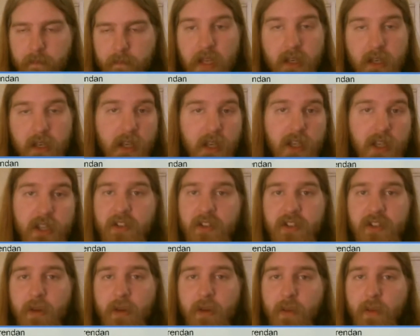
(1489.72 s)
kind and, of. And just in
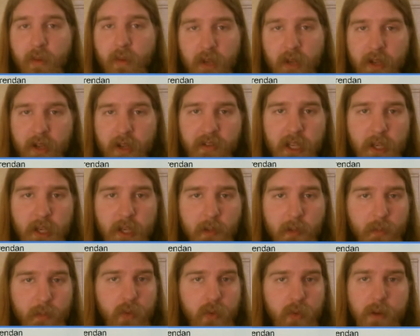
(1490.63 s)
general, we're now
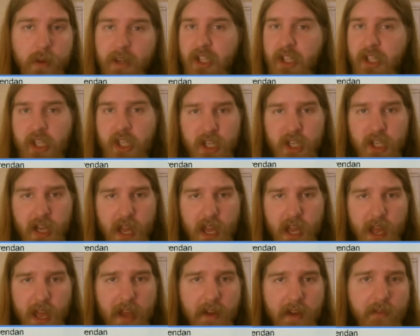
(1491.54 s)
seeing pretty much
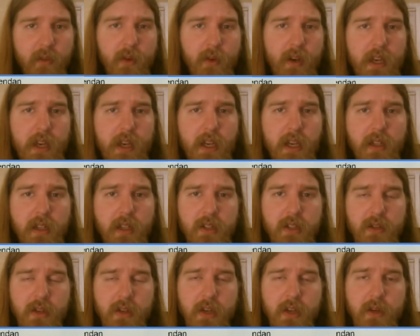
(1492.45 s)
every
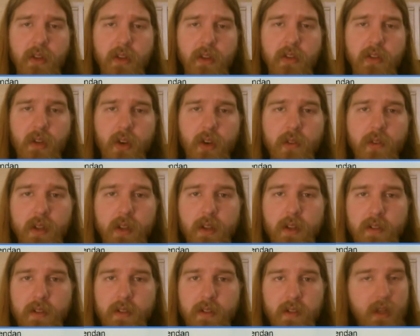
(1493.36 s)
streaming
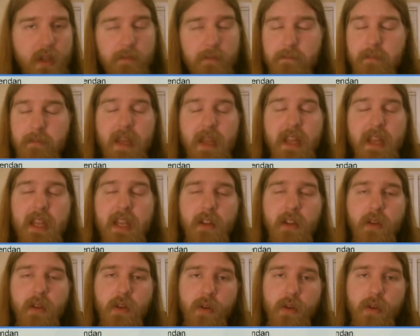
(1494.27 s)
service making
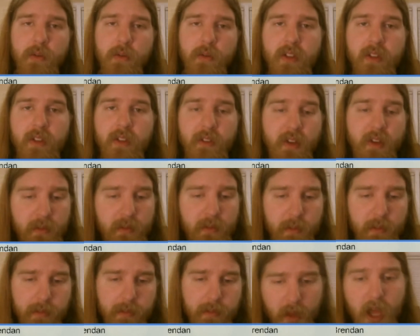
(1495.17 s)
their own stuff. Because I
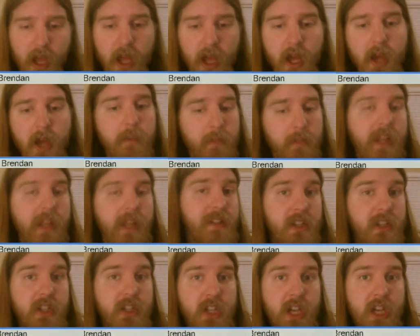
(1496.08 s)
mean,
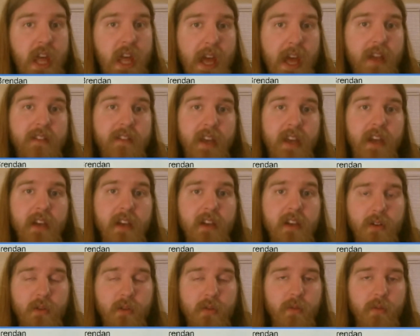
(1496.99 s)
PlayStation has had
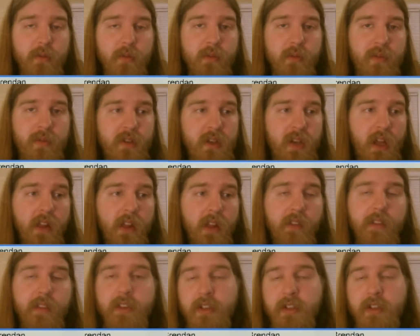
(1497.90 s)
its own
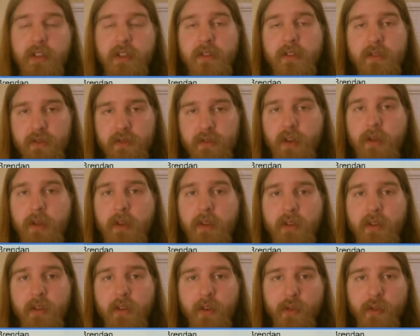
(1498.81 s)
television
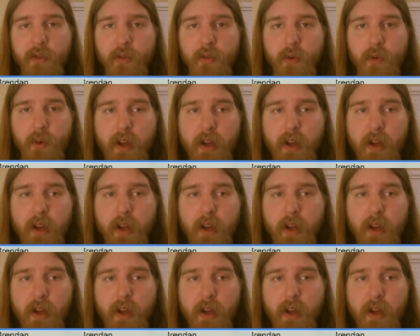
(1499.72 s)
streaming service for a